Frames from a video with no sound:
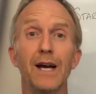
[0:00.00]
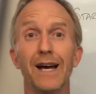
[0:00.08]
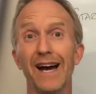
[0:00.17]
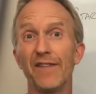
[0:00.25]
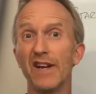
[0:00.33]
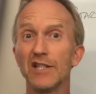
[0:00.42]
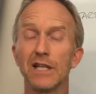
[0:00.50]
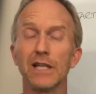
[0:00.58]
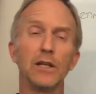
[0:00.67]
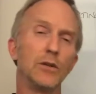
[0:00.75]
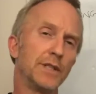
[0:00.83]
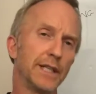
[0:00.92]
and eventually
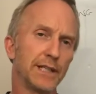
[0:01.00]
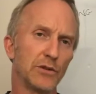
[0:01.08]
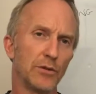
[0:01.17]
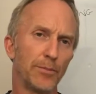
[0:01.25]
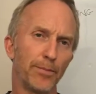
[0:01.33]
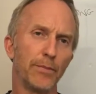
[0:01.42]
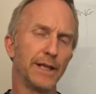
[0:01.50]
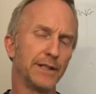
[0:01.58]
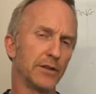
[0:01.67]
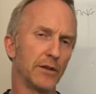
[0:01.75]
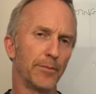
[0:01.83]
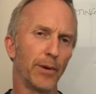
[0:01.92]
losing into a
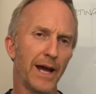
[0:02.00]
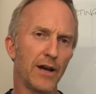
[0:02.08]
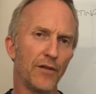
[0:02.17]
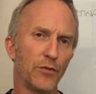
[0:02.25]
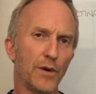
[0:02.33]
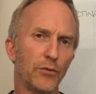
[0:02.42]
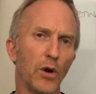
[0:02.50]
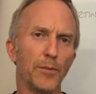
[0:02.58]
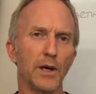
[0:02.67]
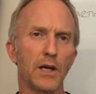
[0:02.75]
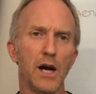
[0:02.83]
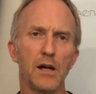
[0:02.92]
playoff with
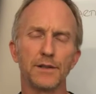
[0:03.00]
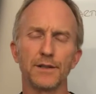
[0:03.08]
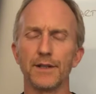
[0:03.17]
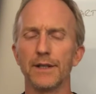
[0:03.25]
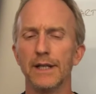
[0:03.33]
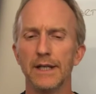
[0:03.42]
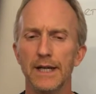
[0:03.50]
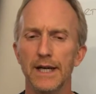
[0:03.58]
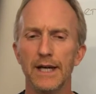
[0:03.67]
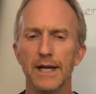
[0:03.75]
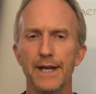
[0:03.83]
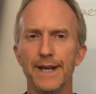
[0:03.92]
Robert Carlson.
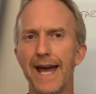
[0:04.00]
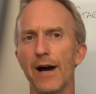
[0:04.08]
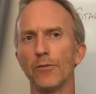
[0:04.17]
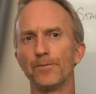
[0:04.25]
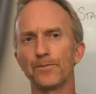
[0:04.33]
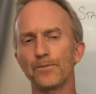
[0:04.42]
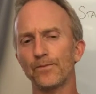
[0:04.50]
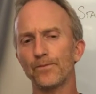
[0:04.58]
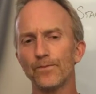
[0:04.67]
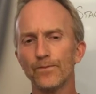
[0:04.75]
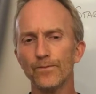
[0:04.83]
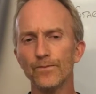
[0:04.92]
Now,
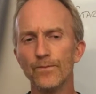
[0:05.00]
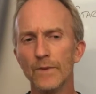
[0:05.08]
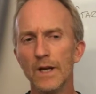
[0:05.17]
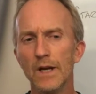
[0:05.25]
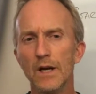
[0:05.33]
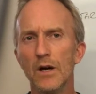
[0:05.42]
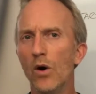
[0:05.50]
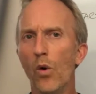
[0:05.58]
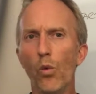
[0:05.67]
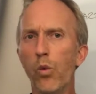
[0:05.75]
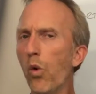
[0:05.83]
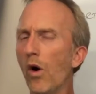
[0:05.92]

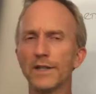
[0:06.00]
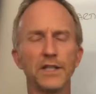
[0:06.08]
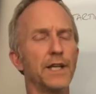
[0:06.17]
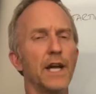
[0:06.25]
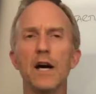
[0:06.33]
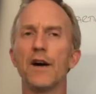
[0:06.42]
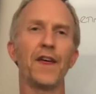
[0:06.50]
what on earth